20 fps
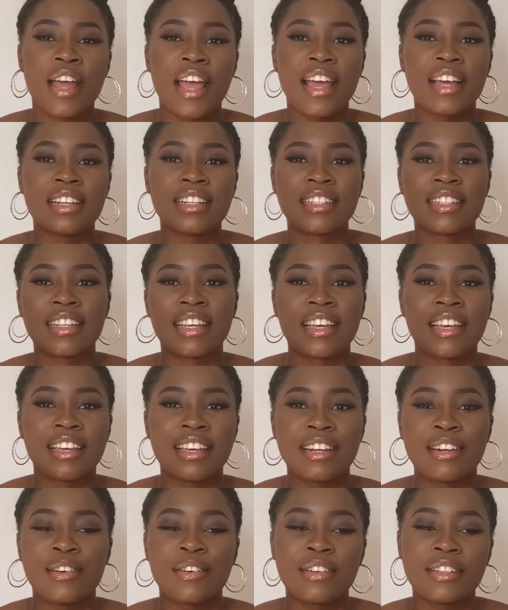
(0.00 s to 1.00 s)
editing
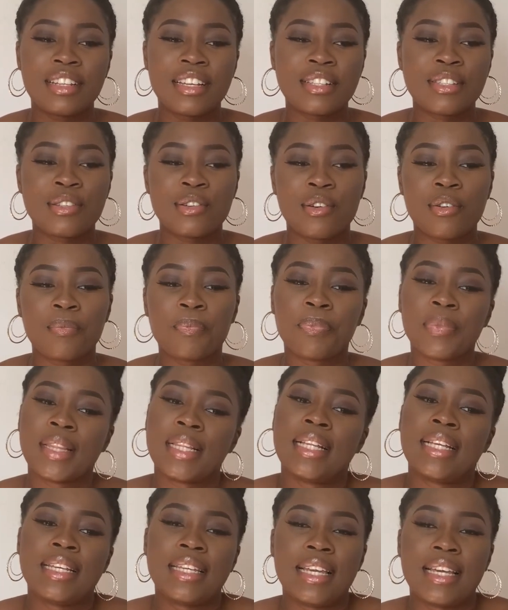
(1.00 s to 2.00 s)
and all that so
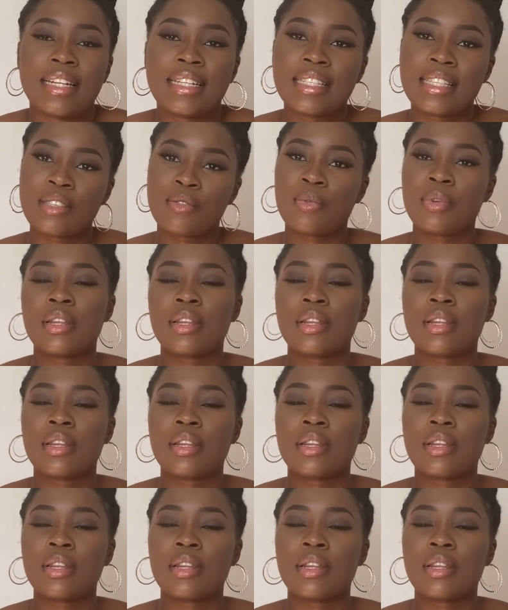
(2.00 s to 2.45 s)
yeah this is